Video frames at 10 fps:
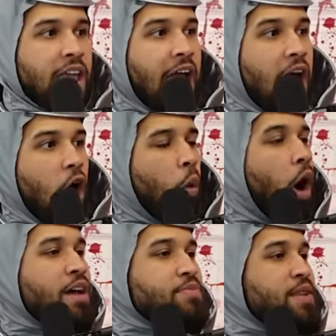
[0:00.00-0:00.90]
Yeah, a
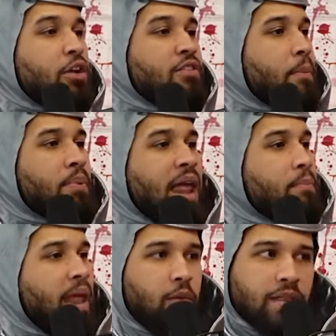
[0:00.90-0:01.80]
wasp, they don't even
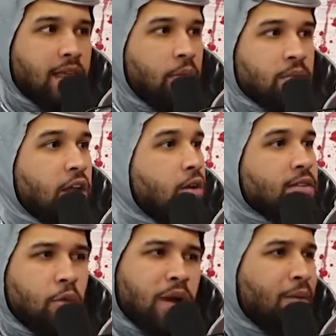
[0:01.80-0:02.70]
play with them. We're
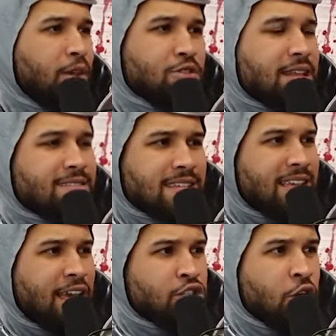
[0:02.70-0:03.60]
not using this as a
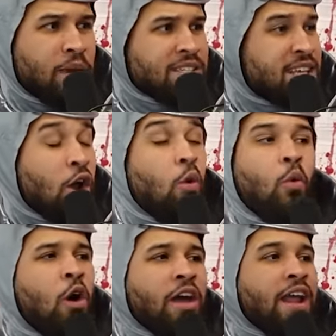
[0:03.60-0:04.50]
kid show because they don't
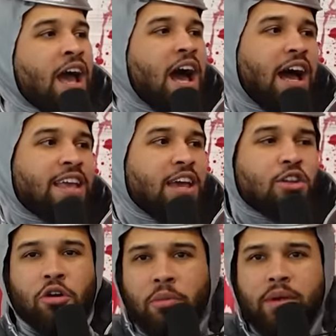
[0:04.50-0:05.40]
want a kid
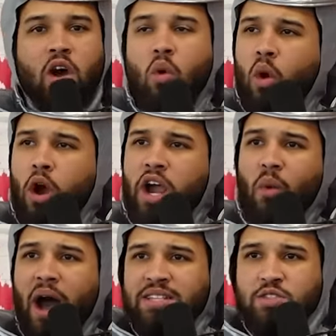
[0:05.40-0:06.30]
going to be a warrior
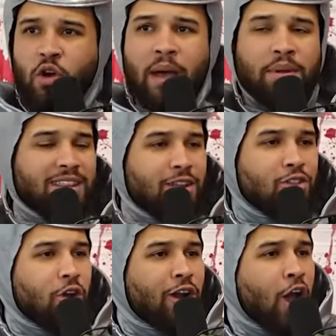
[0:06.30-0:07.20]
wasp, grabbing it, then
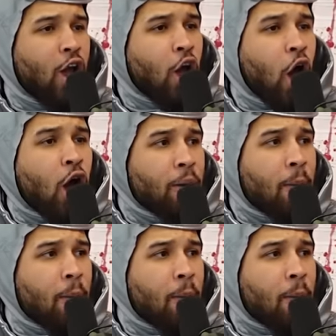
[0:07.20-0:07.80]
they're gone.